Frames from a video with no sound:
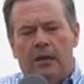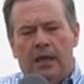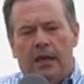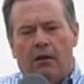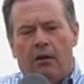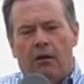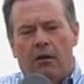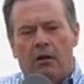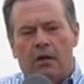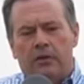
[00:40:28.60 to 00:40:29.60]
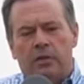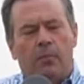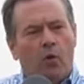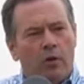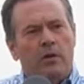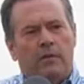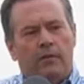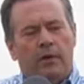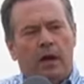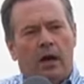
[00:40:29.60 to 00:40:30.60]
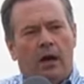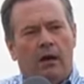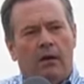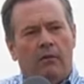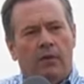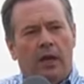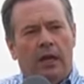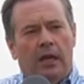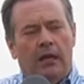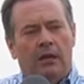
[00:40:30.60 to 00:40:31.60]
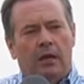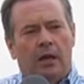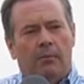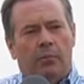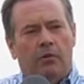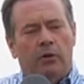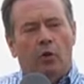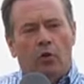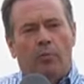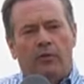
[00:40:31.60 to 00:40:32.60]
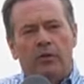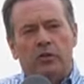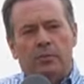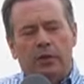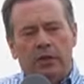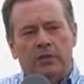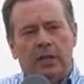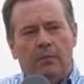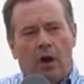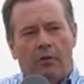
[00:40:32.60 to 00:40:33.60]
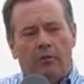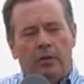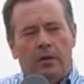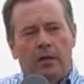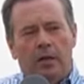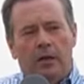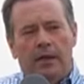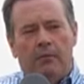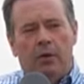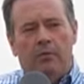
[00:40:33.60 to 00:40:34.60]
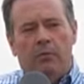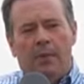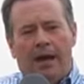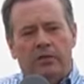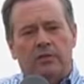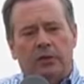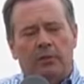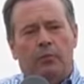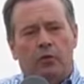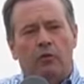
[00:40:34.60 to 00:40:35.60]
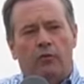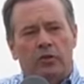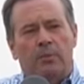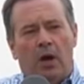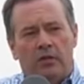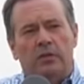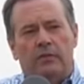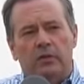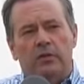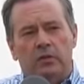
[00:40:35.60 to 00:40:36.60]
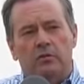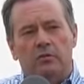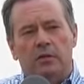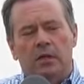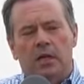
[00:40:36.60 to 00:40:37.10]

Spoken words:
they are supportive of a local provincial policing model that would massively improve responsiveness to